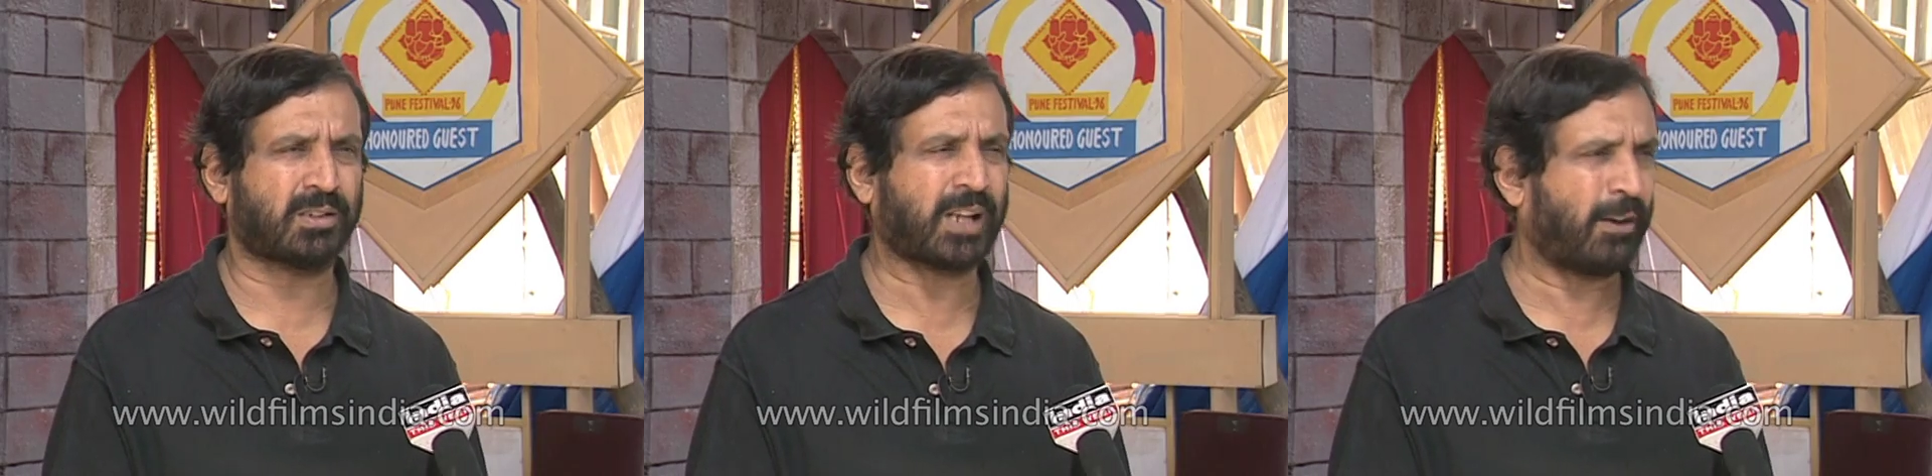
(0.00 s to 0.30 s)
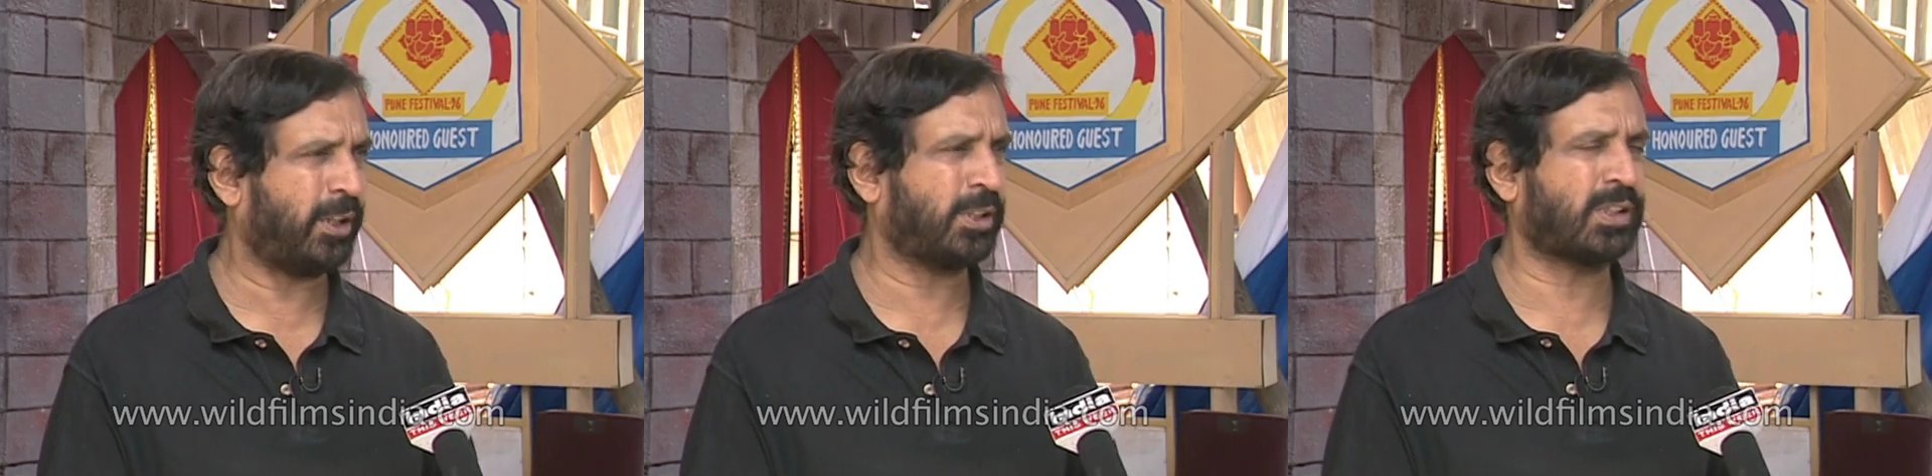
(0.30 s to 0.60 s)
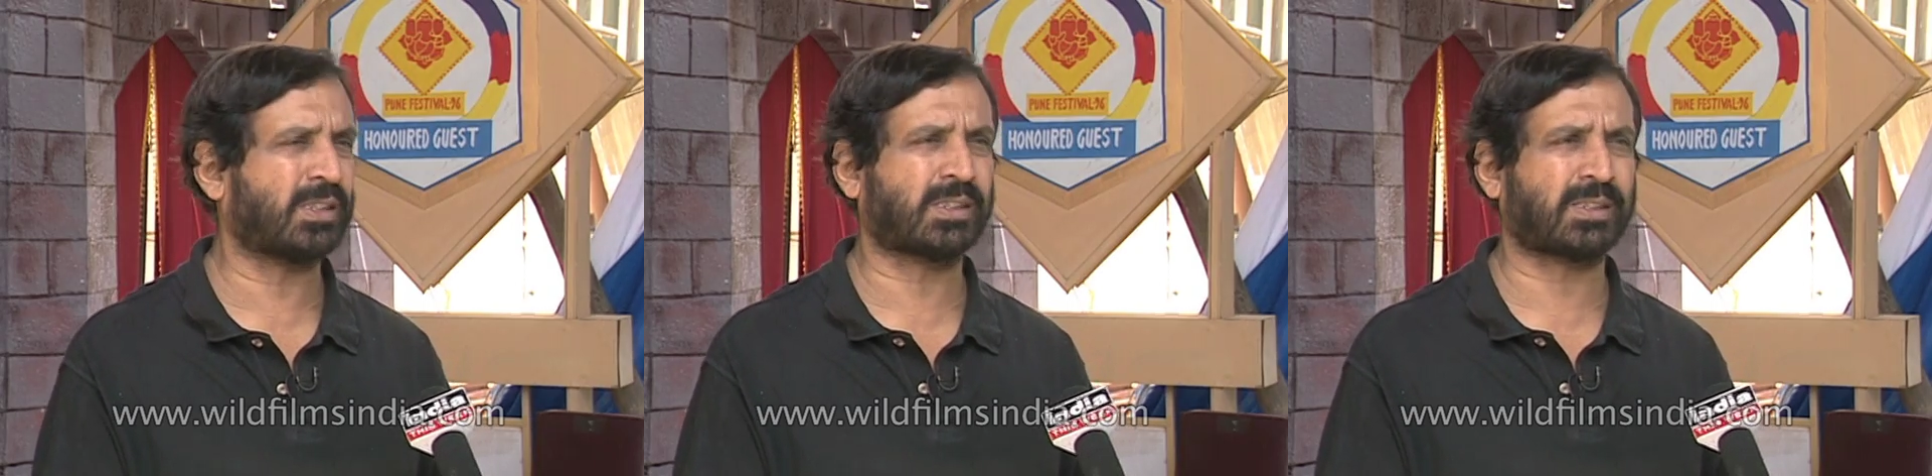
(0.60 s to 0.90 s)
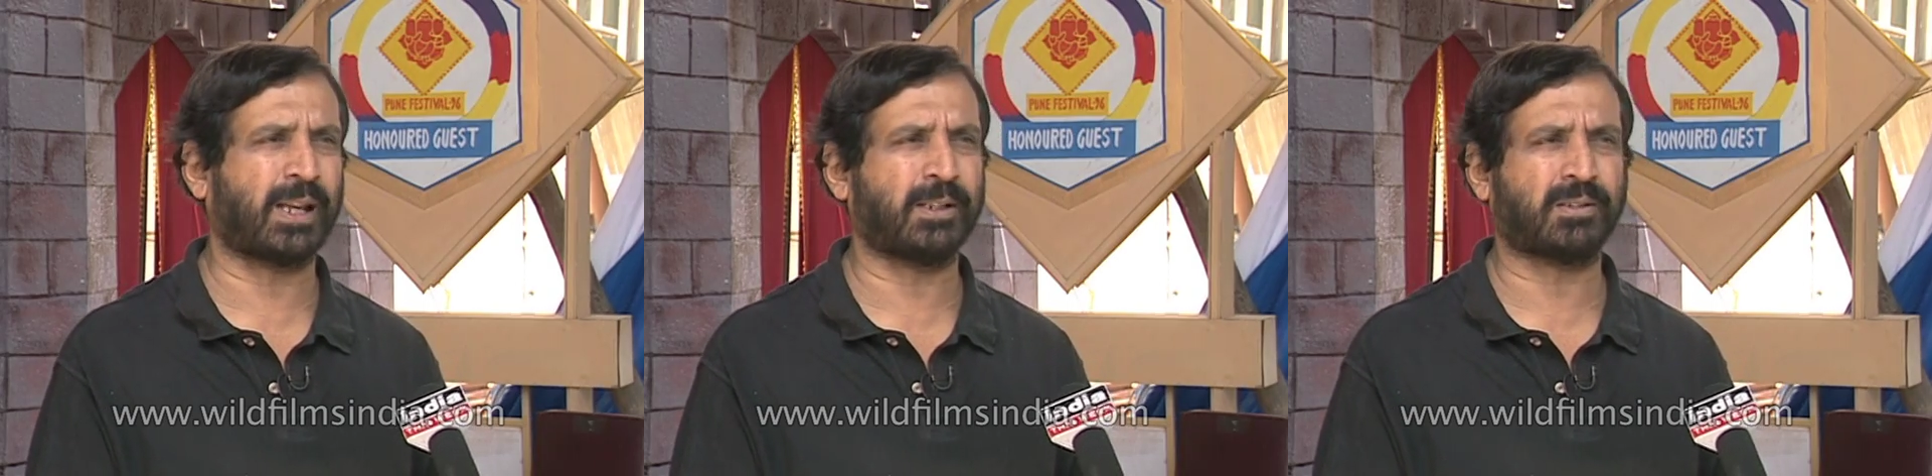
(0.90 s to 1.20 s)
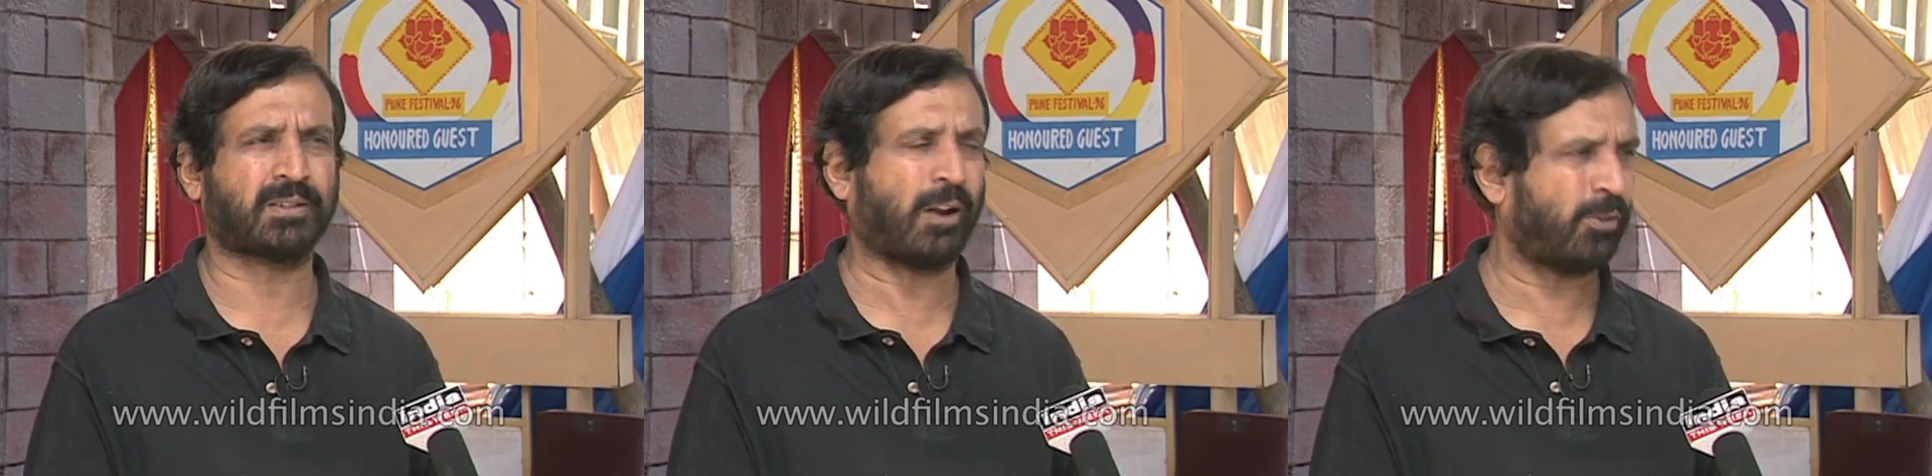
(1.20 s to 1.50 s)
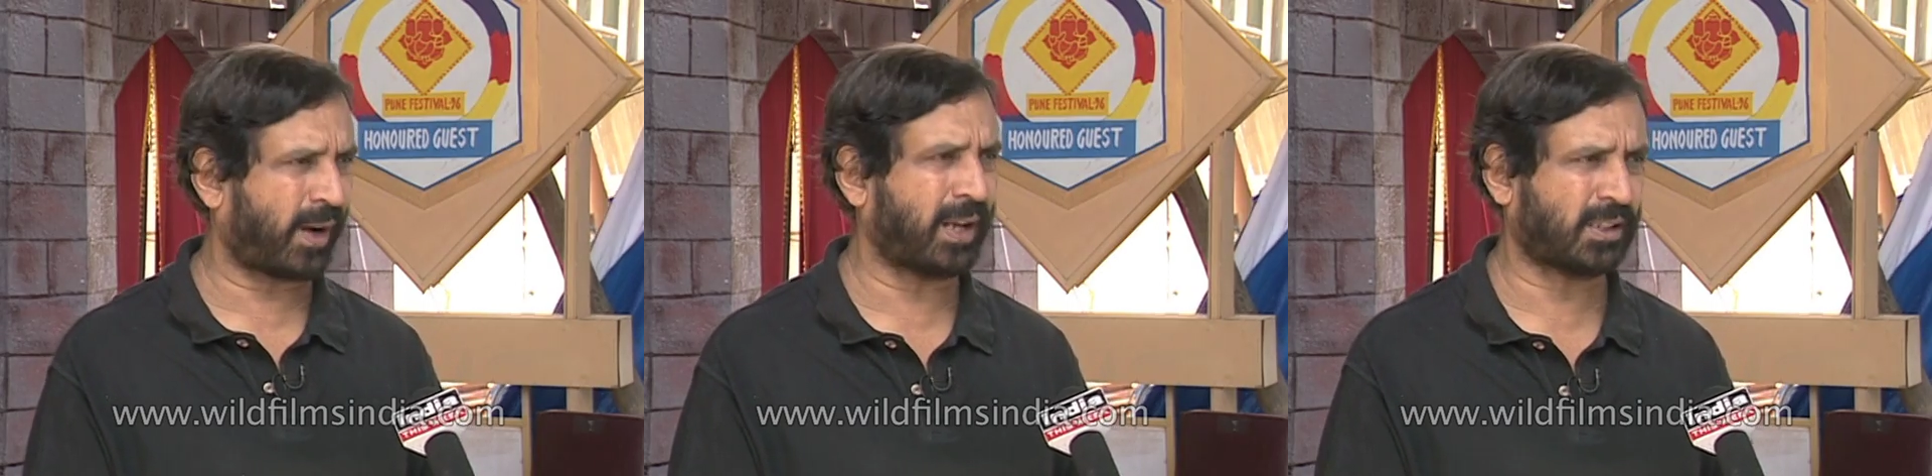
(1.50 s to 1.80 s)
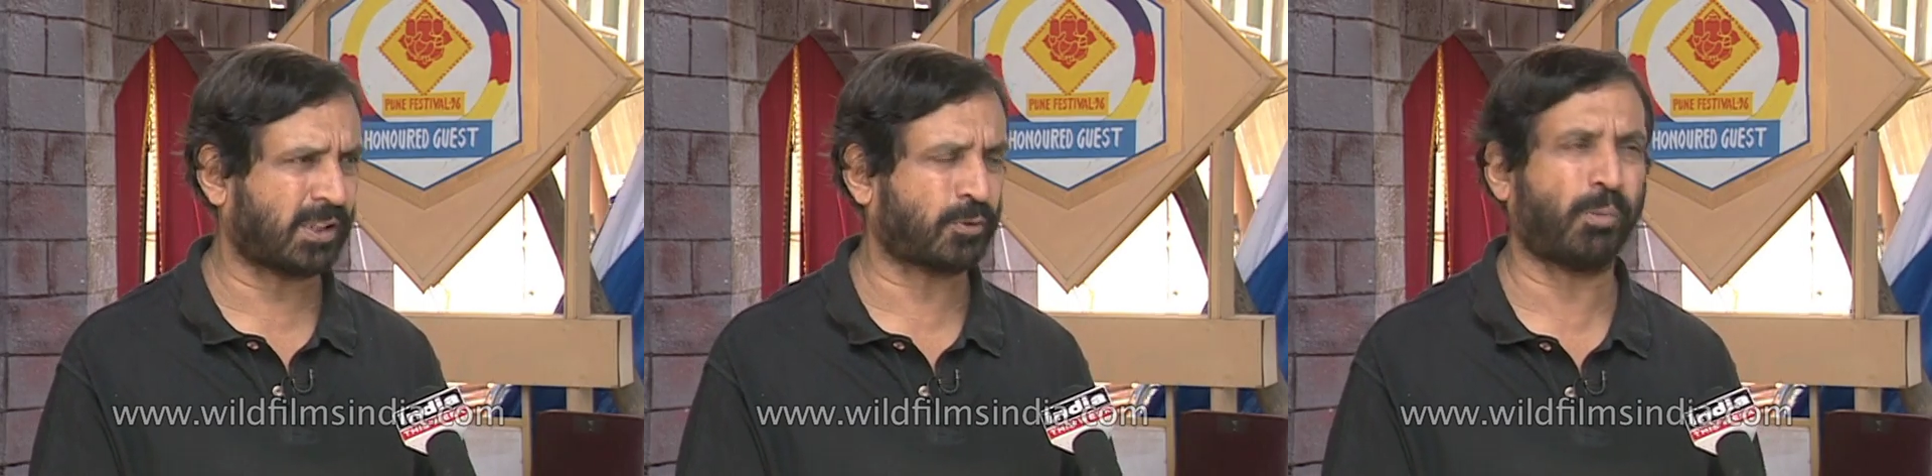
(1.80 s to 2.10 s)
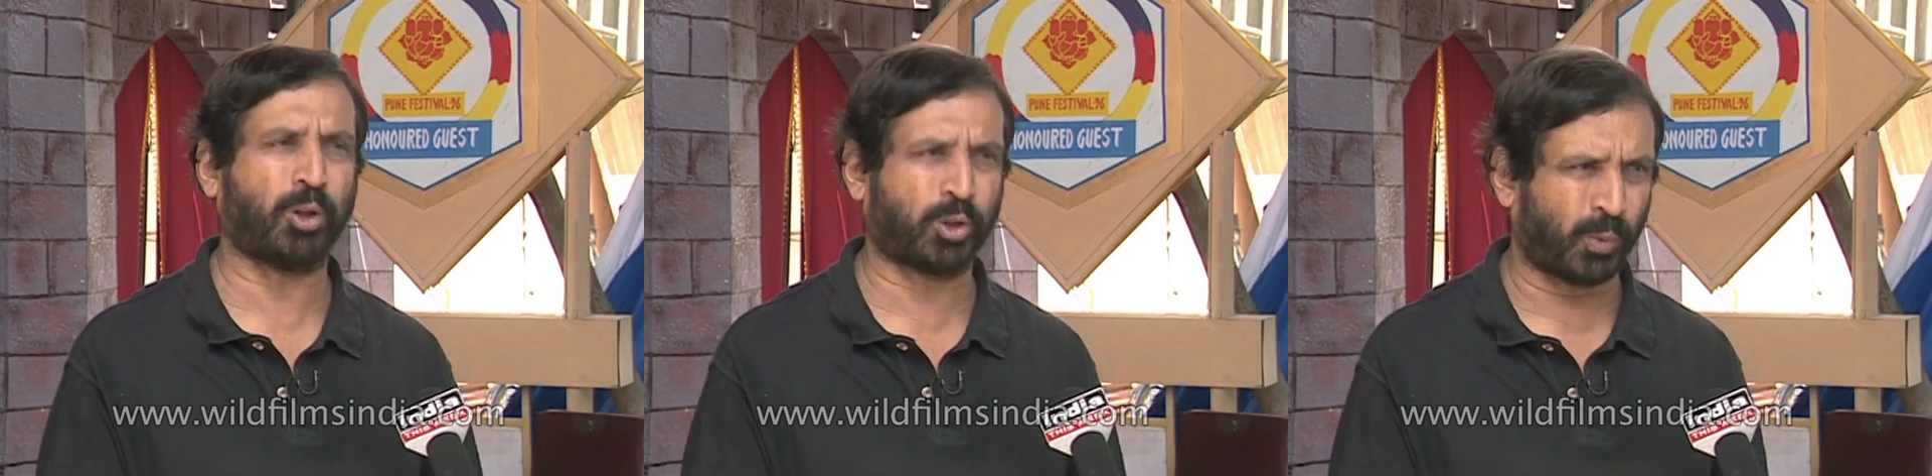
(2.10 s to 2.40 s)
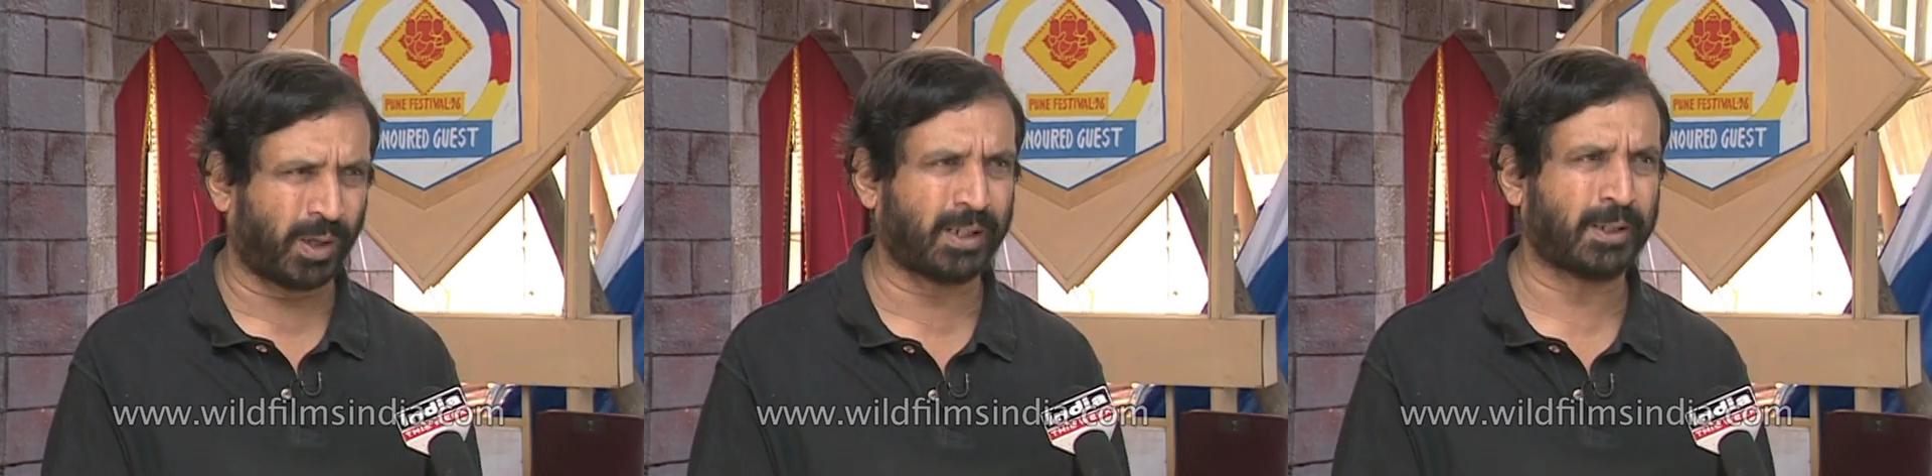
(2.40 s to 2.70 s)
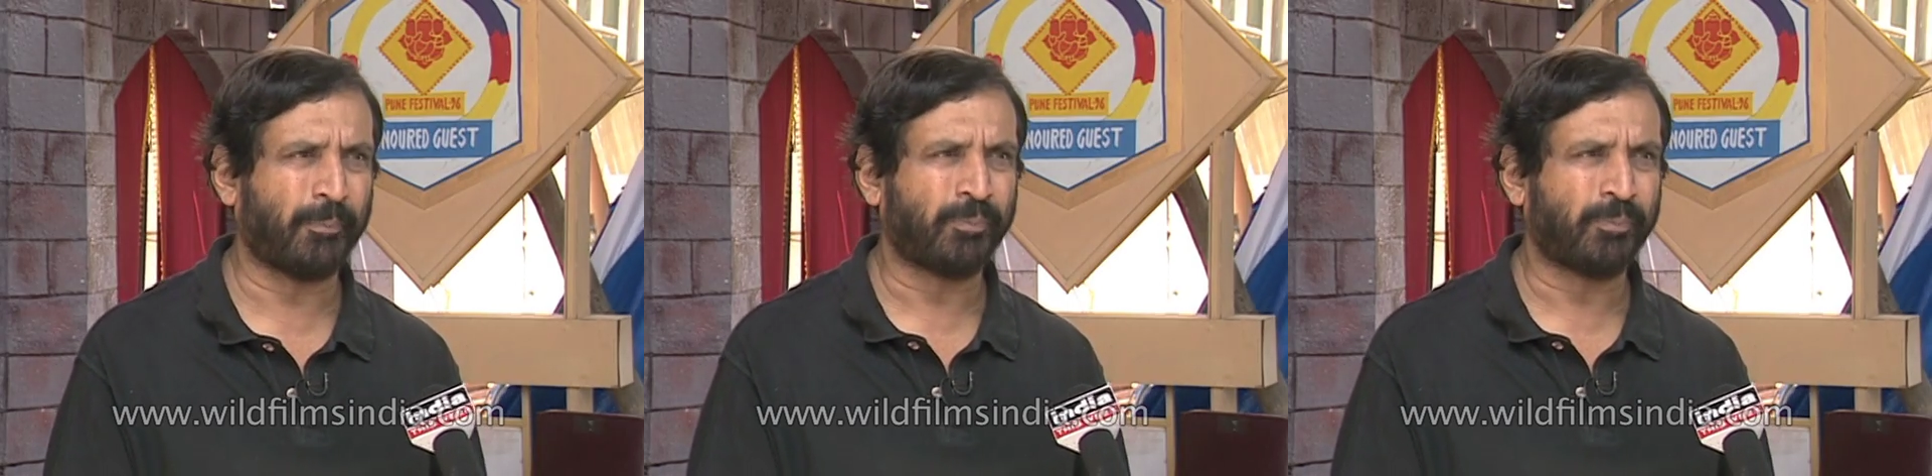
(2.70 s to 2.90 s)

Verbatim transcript: travel agents and travel writers from all over the world.